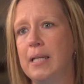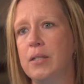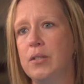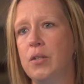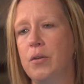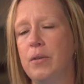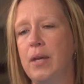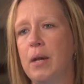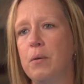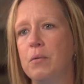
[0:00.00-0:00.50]

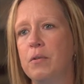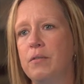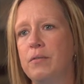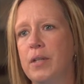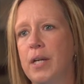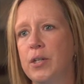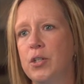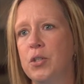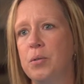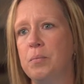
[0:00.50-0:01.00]
So that
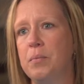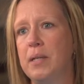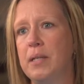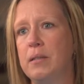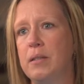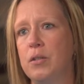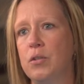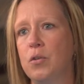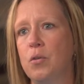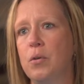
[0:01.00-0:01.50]
reflection
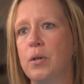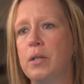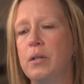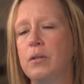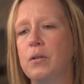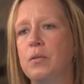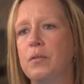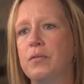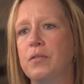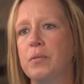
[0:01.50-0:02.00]
piece is
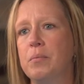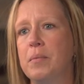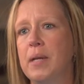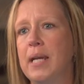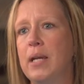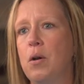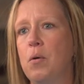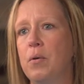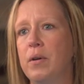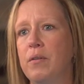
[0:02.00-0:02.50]
critical for me
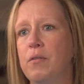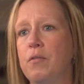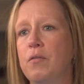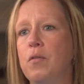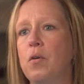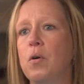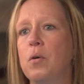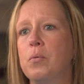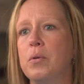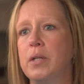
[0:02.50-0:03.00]
going
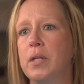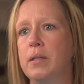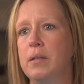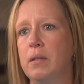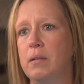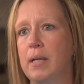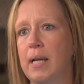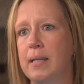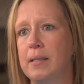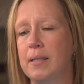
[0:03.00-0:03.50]
forward in the
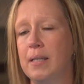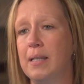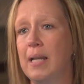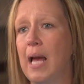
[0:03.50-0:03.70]
lesson.